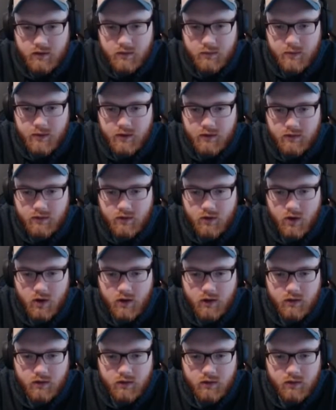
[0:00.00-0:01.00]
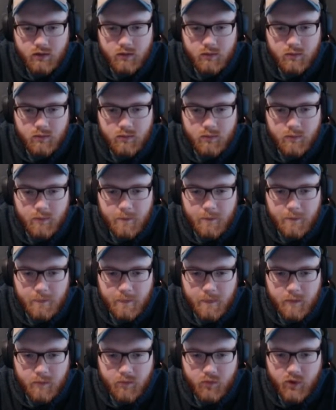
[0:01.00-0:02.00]
The pick is gone.
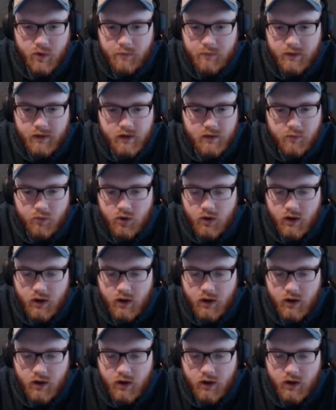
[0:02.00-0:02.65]
We got plenty more